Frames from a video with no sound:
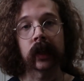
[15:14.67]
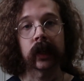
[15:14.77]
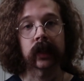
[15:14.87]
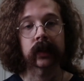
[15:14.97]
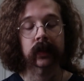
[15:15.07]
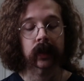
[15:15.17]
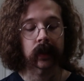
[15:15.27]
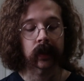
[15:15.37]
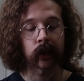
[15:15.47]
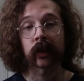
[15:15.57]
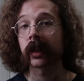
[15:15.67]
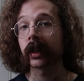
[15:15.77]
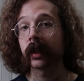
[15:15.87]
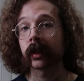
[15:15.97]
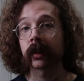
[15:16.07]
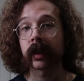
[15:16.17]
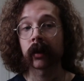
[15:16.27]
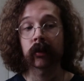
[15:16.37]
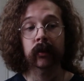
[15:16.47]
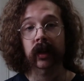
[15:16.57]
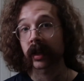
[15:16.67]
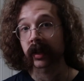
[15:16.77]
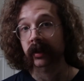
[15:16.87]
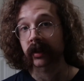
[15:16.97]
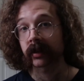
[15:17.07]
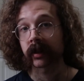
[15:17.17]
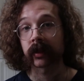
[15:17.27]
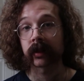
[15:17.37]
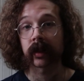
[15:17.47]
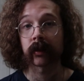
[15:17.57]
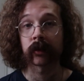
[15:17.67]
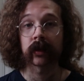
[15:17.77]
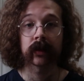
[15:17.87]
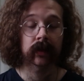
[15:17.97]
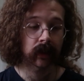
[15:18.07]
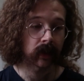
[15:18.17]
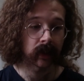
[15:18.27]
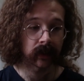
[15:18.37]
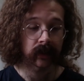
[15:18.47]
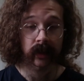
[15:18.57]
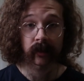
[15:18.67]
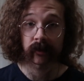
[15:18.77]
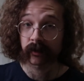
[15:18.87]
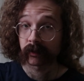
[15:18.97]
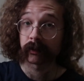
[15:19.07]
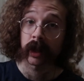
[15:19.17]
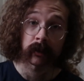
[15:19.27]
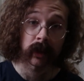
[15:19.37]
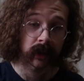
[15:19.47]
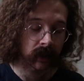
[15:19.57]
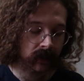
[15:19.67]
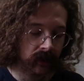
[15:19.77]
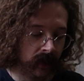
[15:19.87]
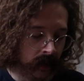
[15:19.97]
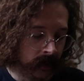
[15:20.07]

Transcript: I don't like eating on camera, but I like tasting on camera to give my thoughts.